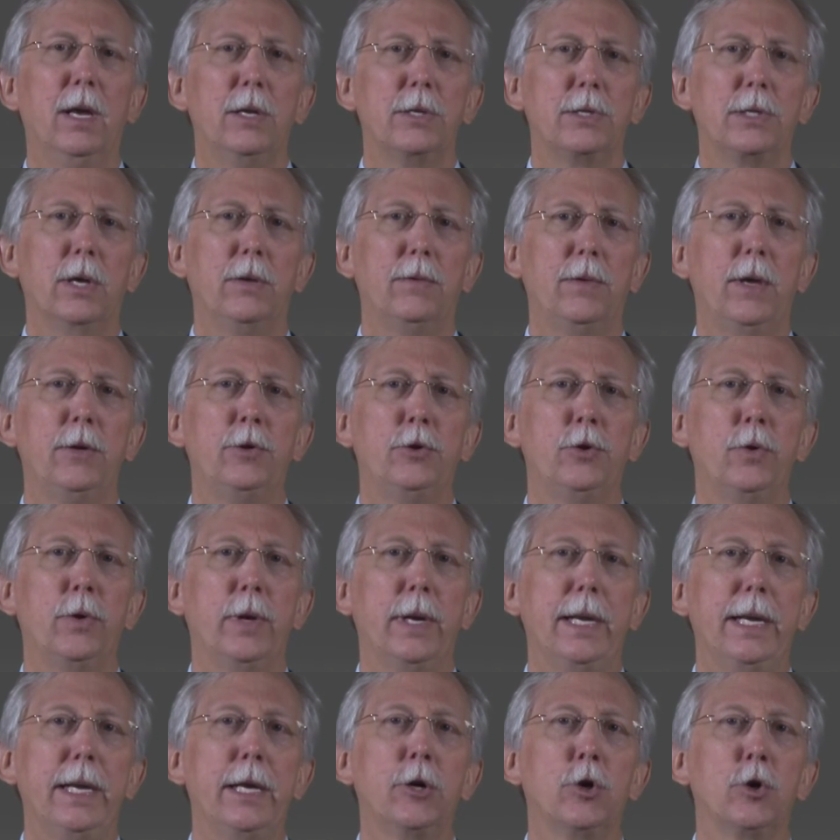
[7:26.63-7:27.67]
so that you
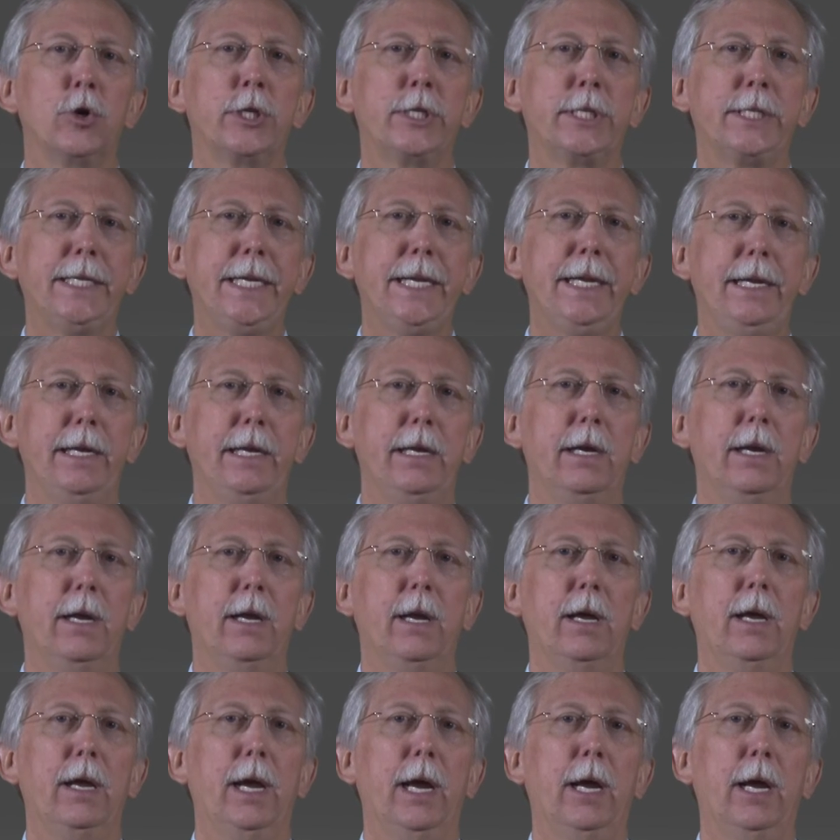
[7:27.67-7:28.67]
can intercede